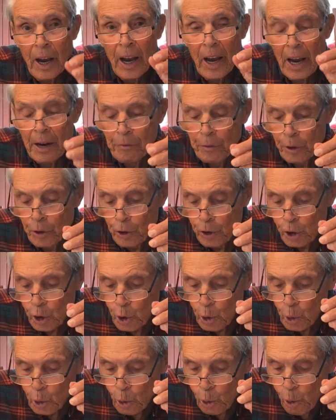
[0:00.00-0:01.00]
"Haven't
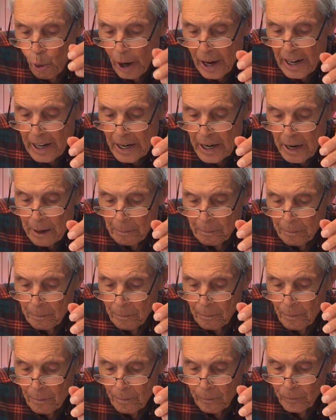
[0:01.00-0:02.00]
you read,"
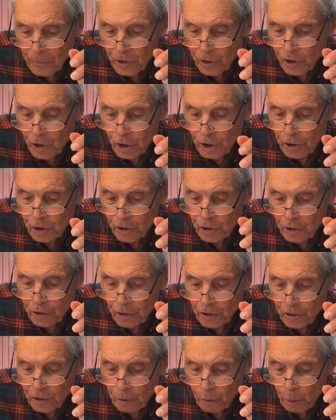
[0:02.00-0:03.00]

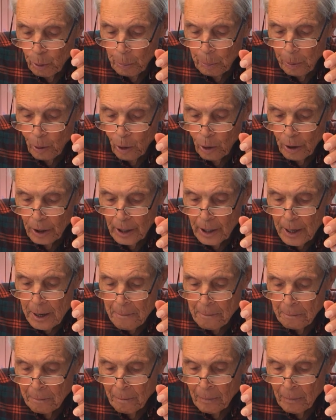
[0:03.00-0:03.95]
Jesus replied,